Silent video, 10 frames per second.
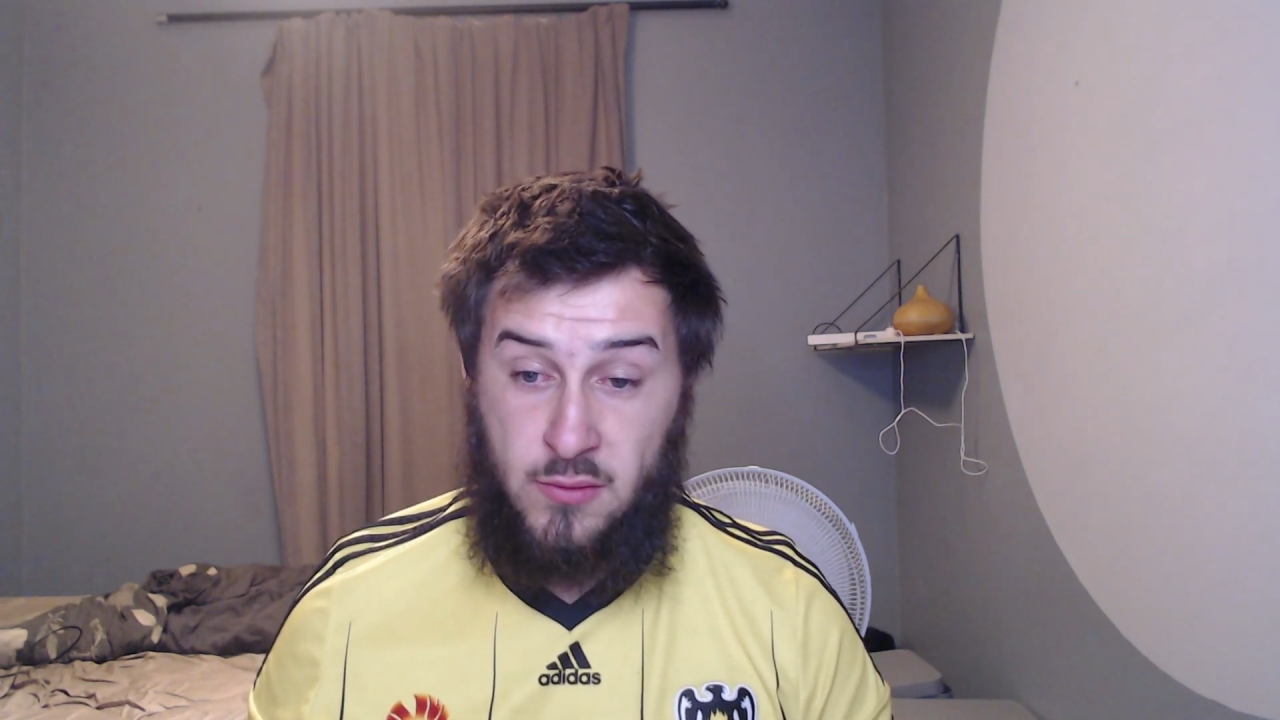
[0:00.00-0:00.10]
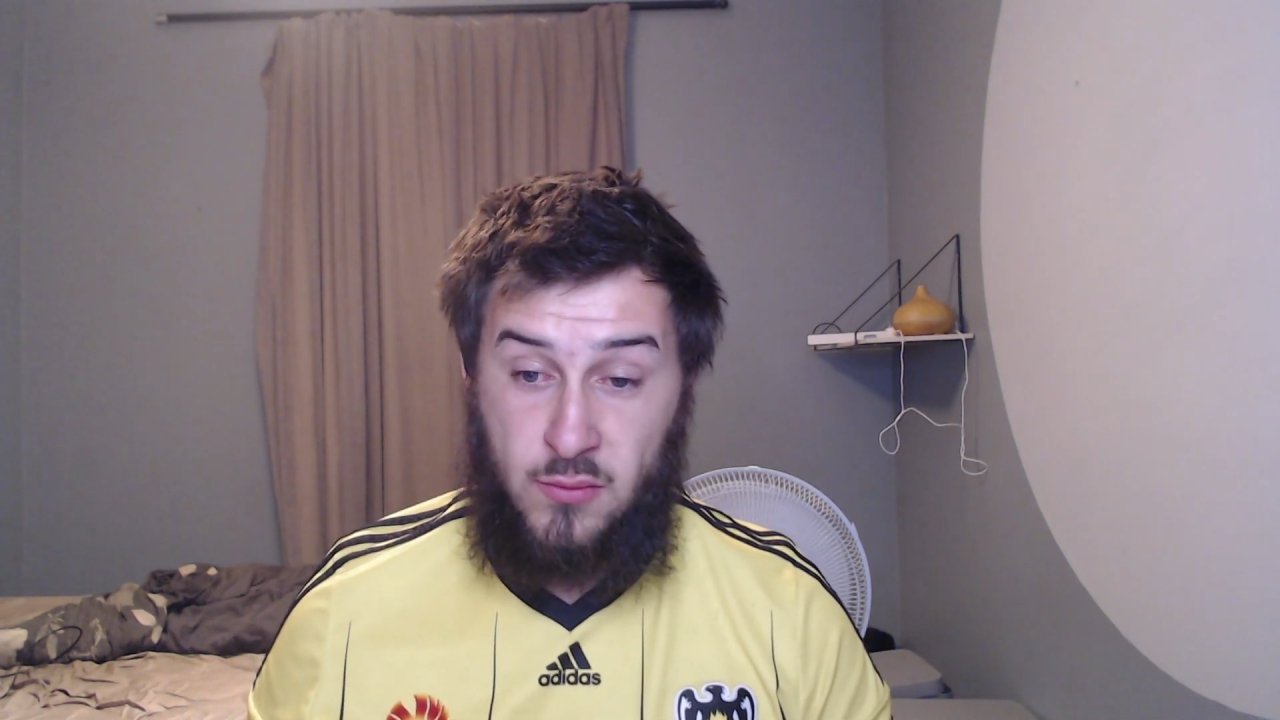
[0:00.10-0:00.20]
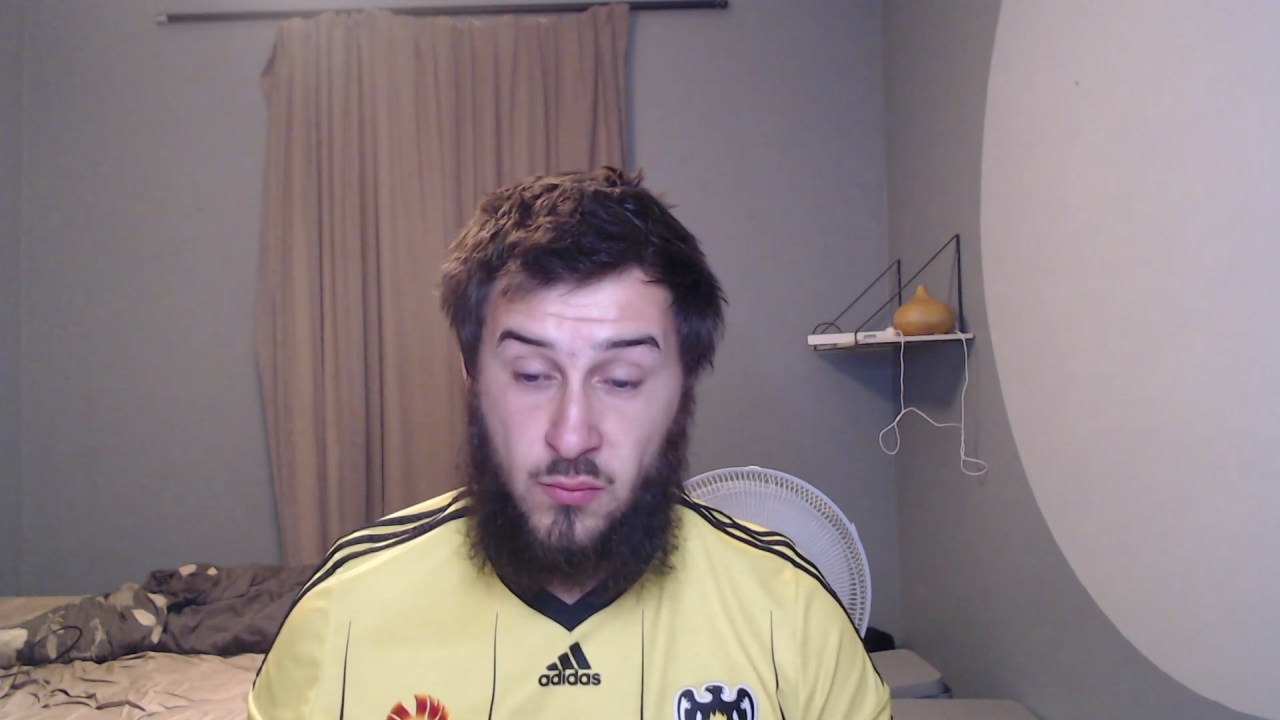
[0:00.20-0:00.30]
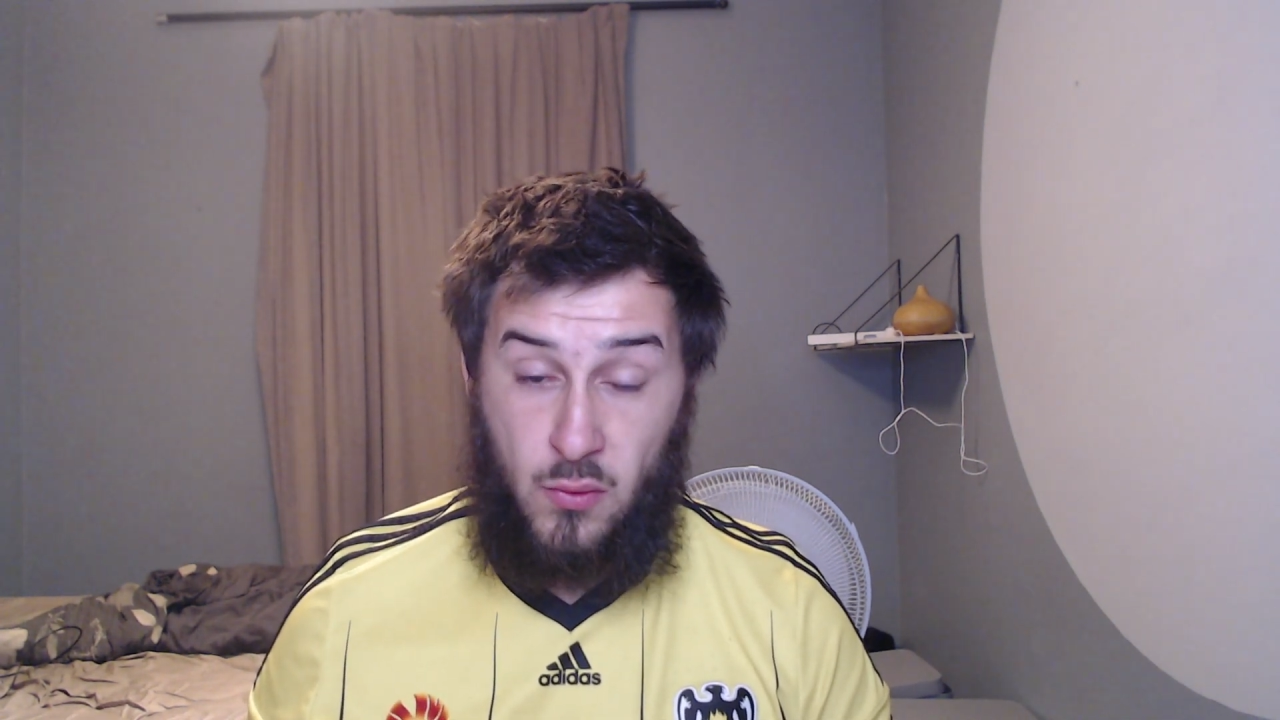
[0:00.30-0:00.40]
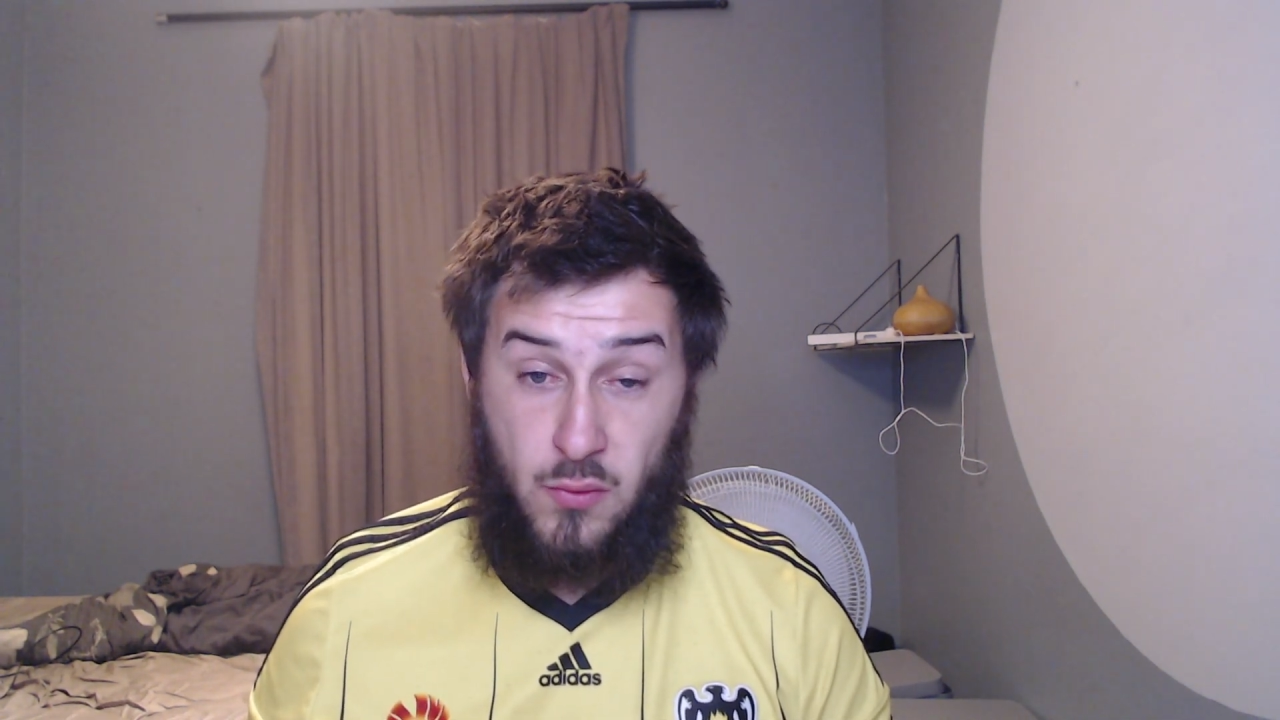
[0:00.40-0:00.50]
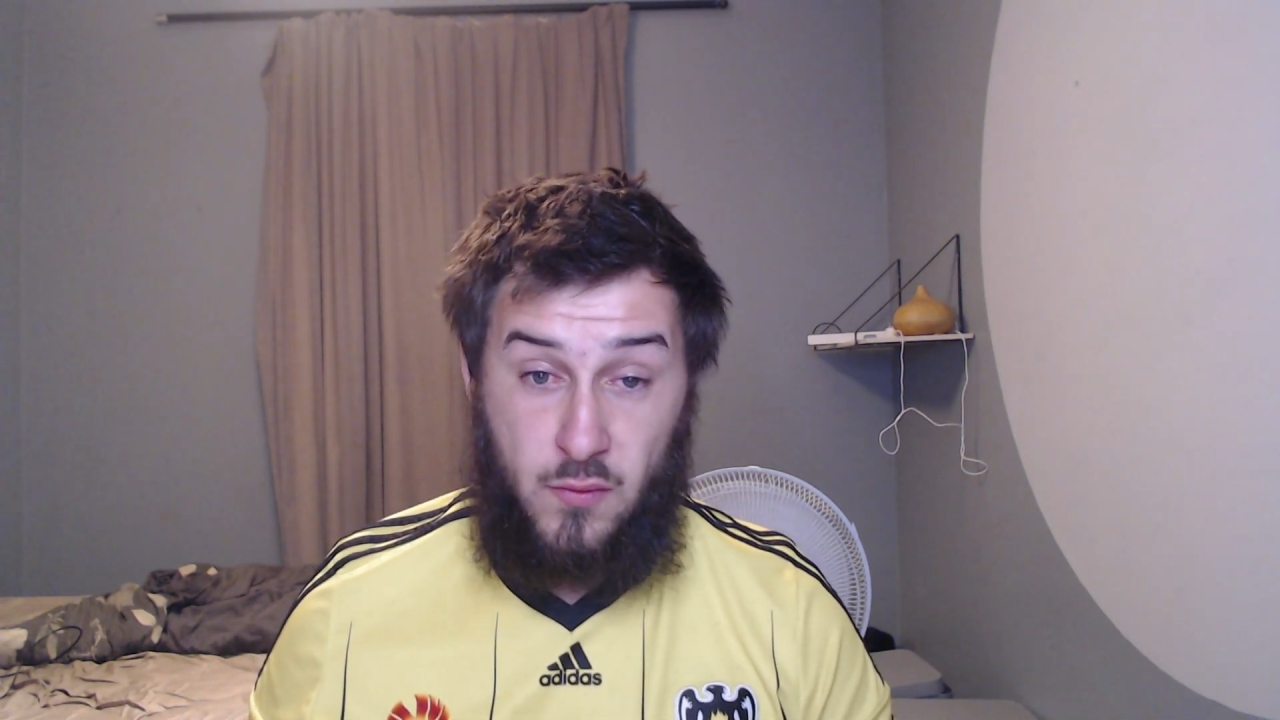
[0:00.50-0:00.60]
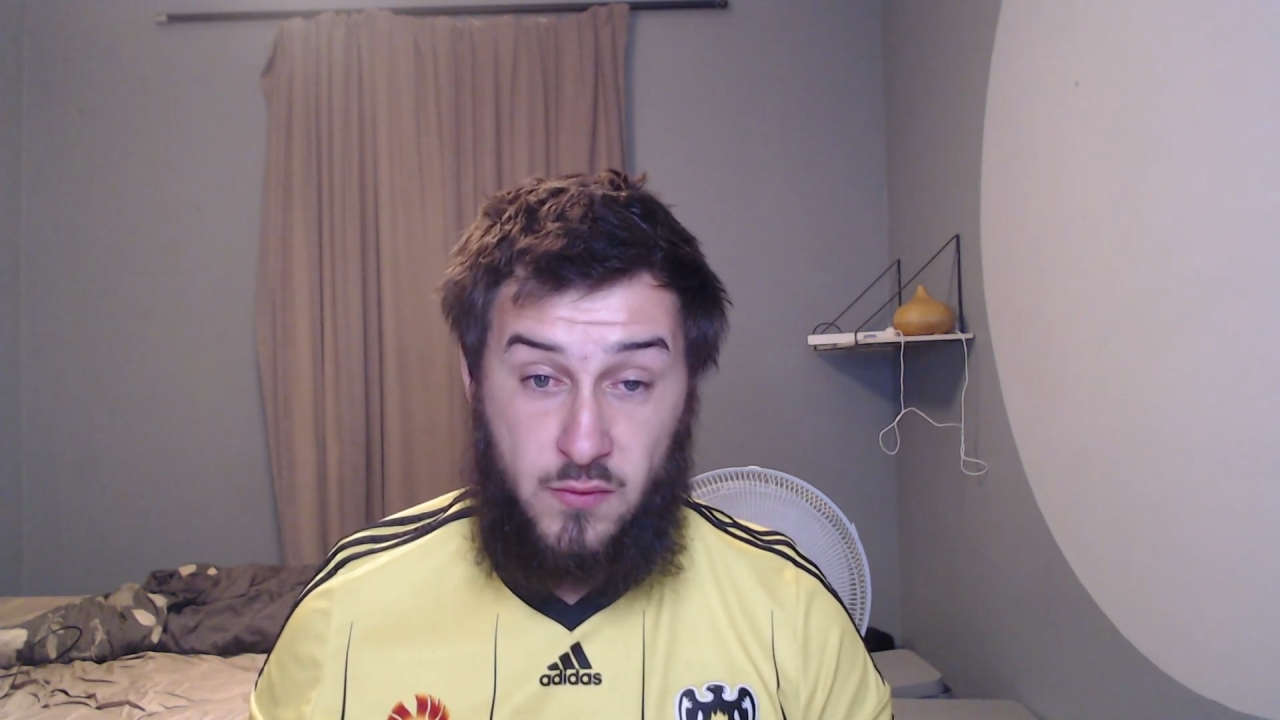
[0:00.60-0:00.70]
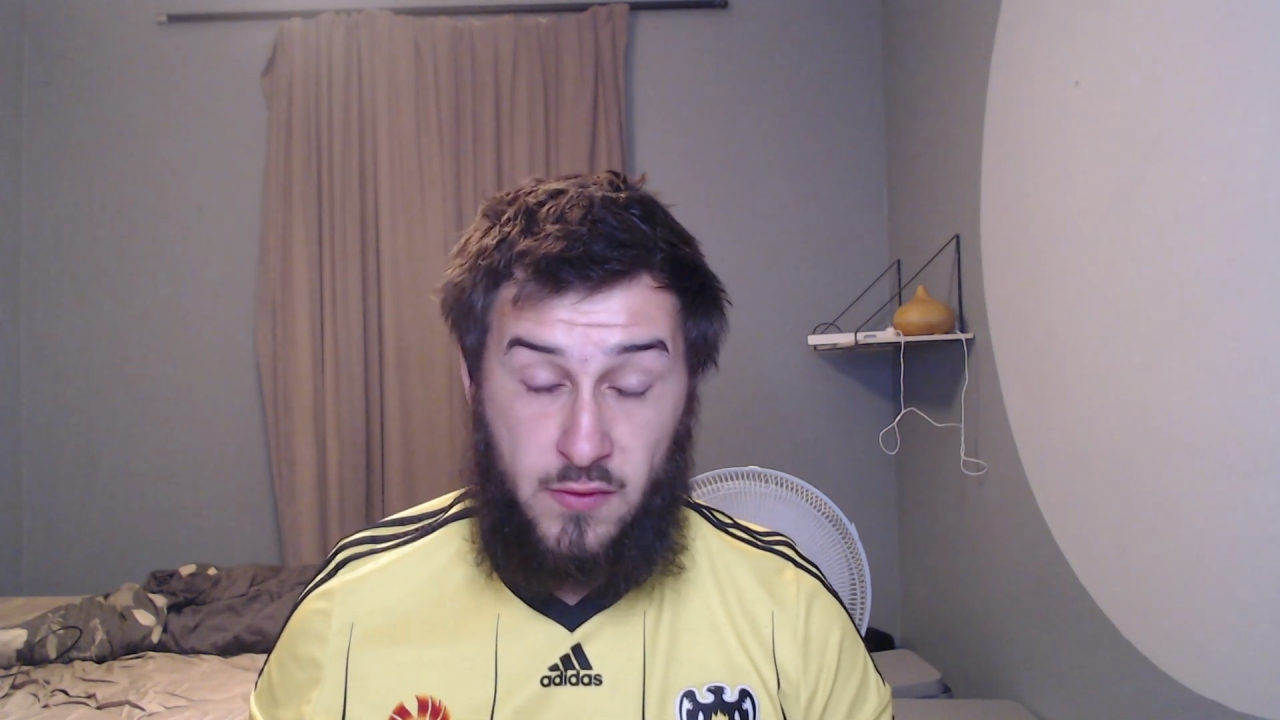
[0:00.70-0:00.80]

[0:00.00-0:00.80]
wars